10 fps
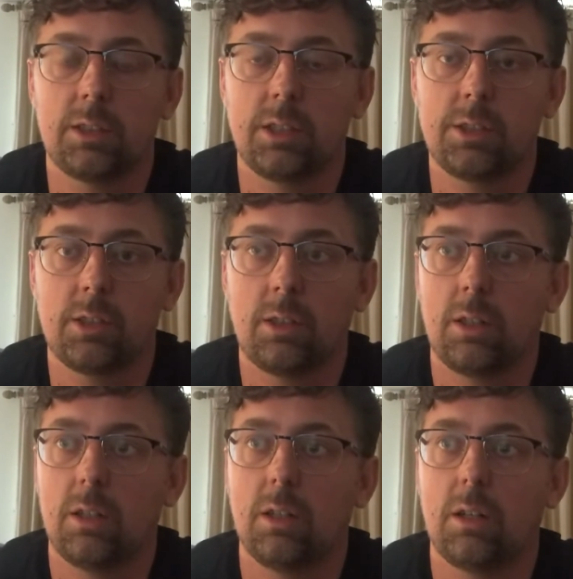in Kitchener
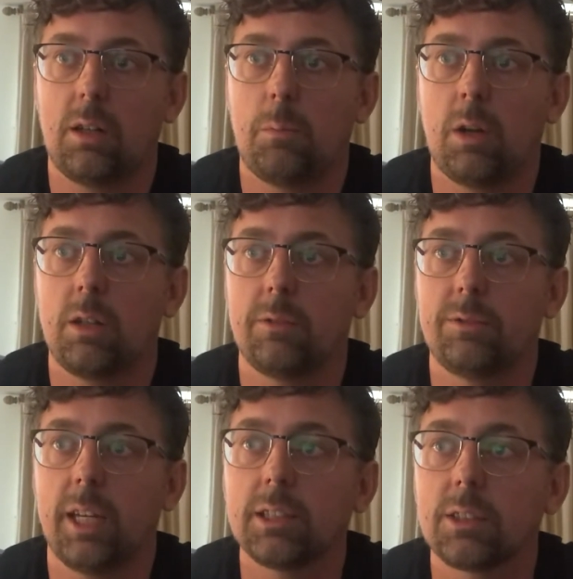are a part
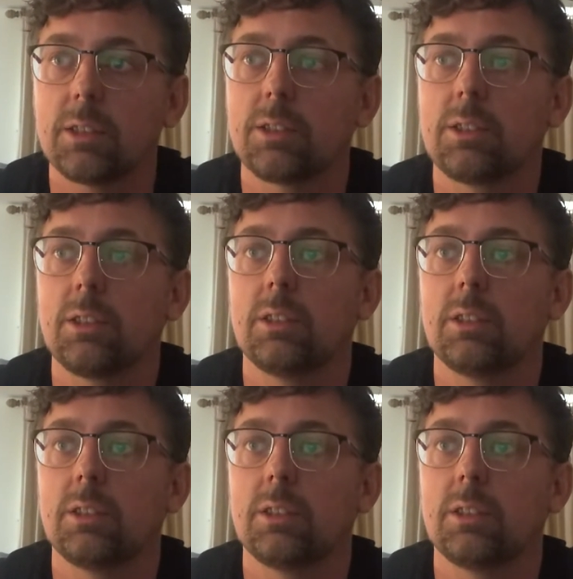of Nexus.